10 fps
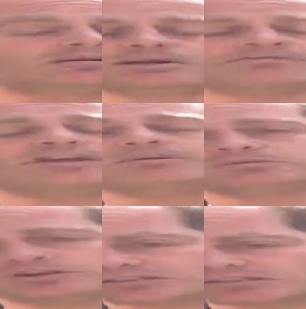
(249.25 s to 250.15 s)
or
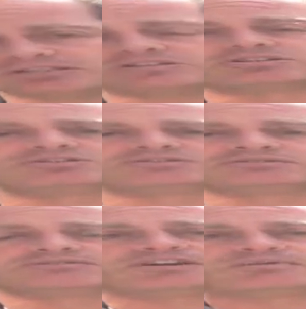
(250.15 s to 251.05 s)
families with autistic
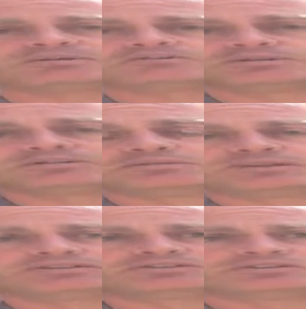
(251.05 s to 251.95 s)
children, families with
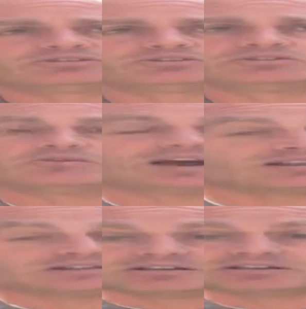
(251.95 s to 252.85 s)
children who
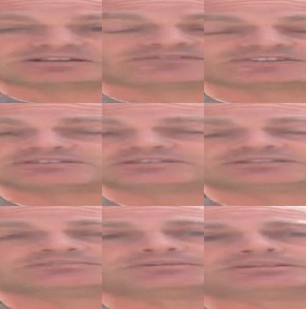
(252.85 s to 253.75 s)
had serious physical
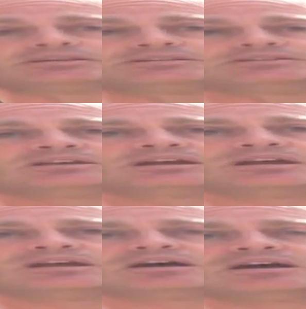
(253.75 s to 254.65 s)
disabilities,
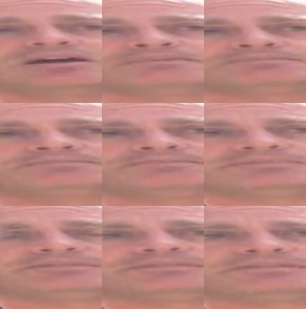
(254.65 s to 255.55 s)

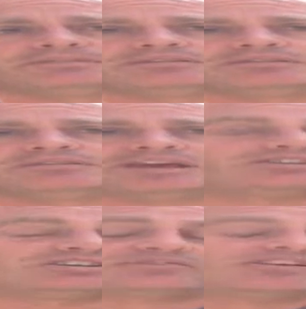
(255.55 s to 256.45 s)

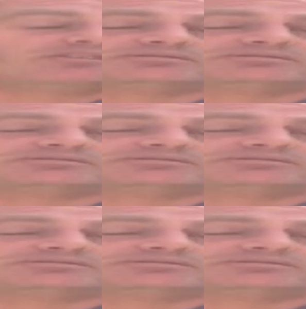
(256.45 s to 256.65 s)
that just felt